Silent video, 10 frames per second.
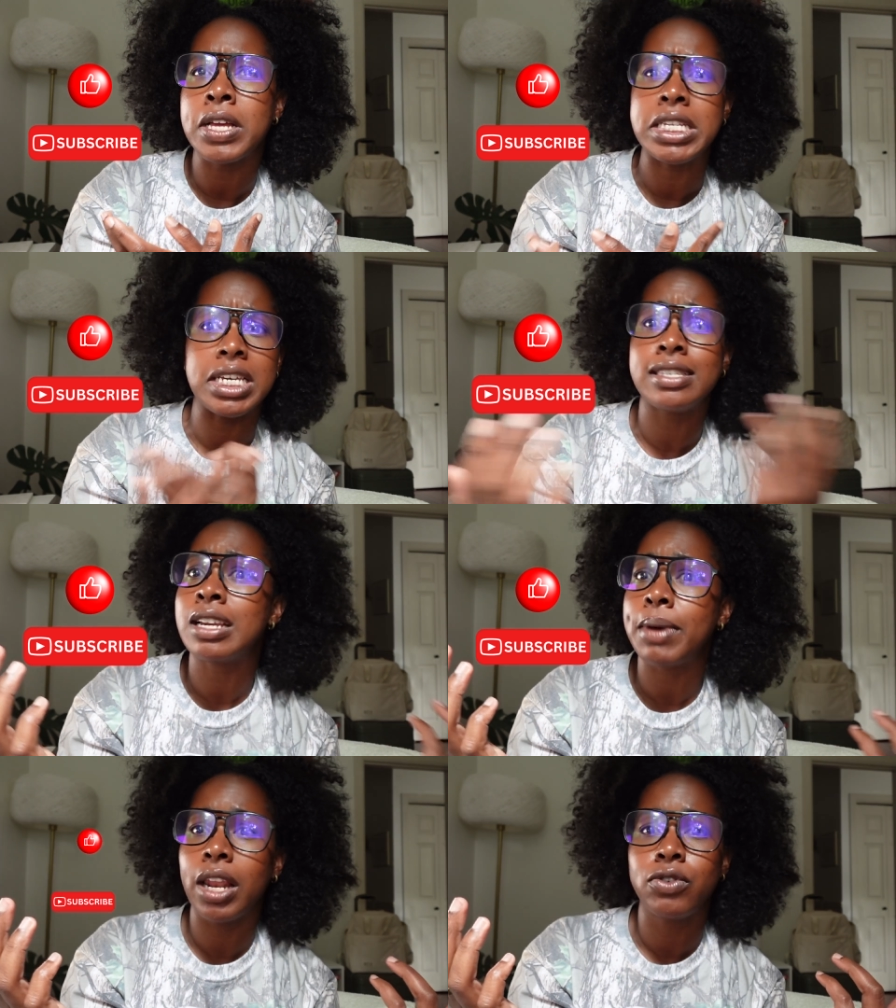a decent
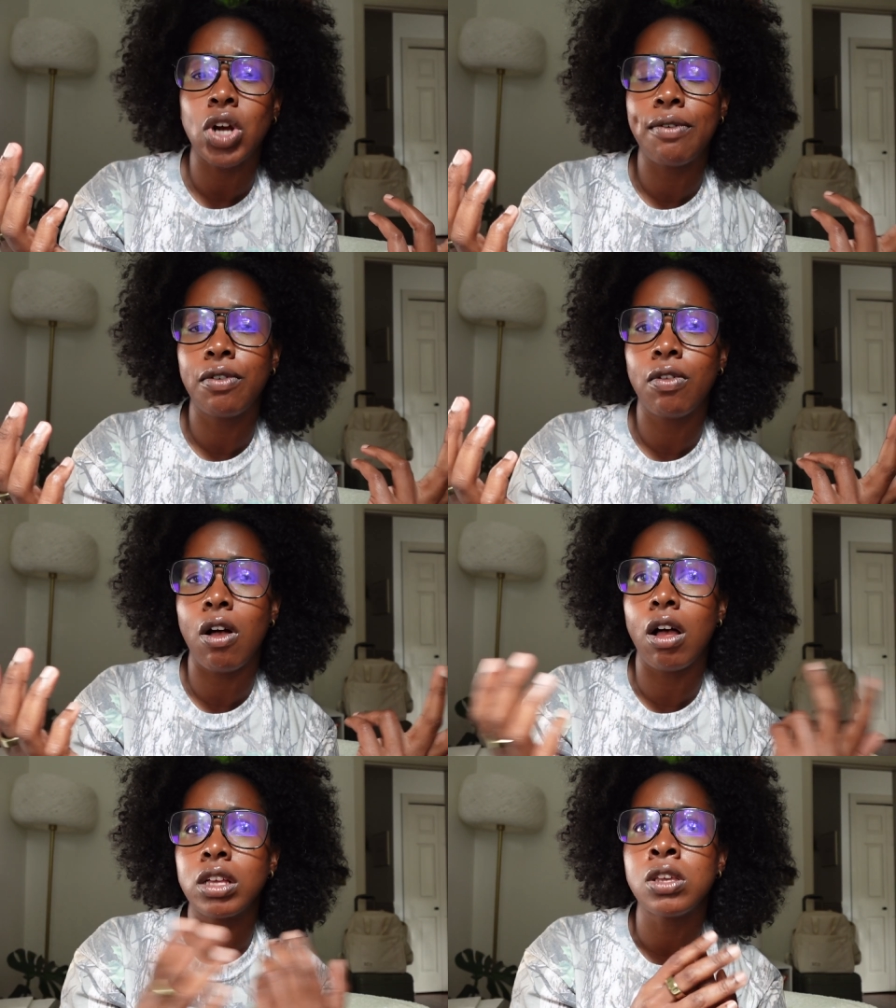amount of travel
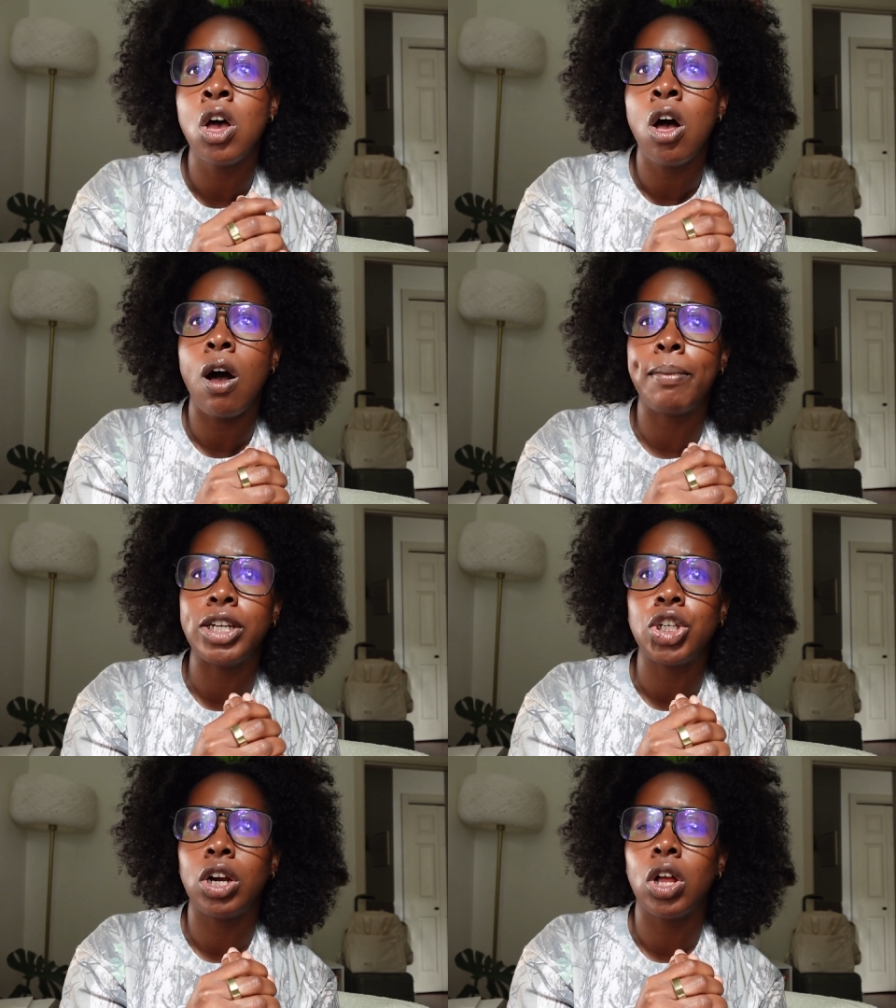vlogs on my
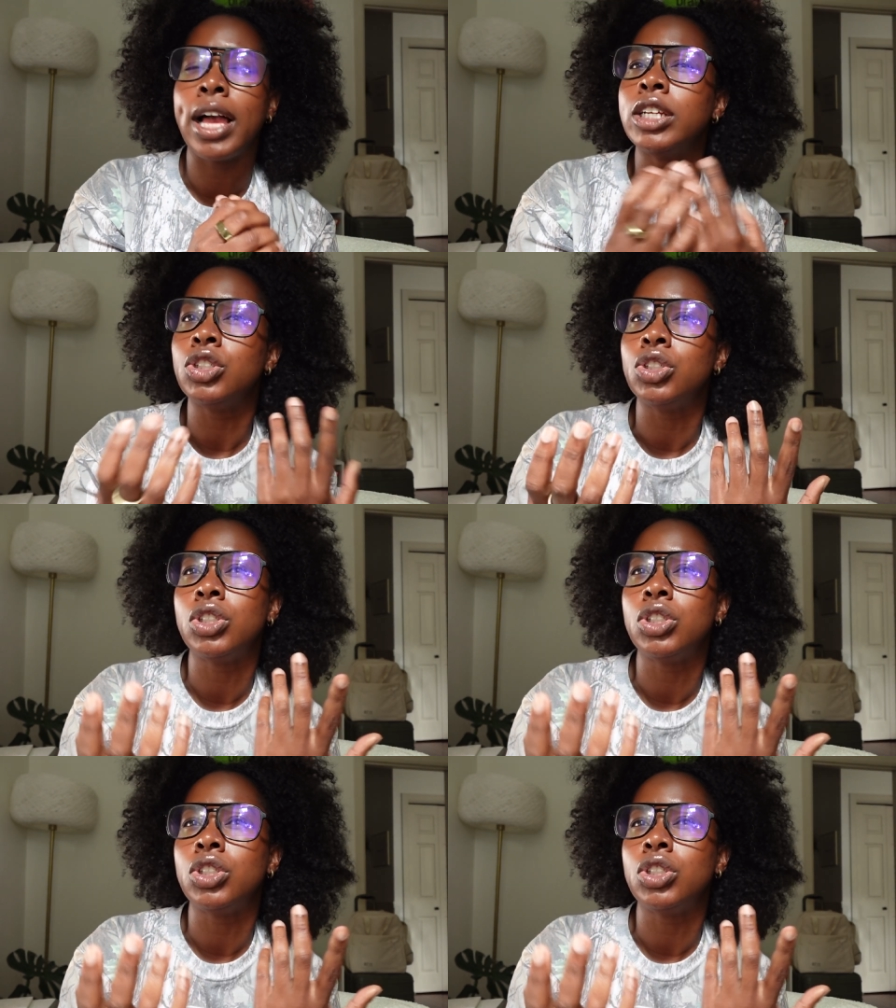channel. I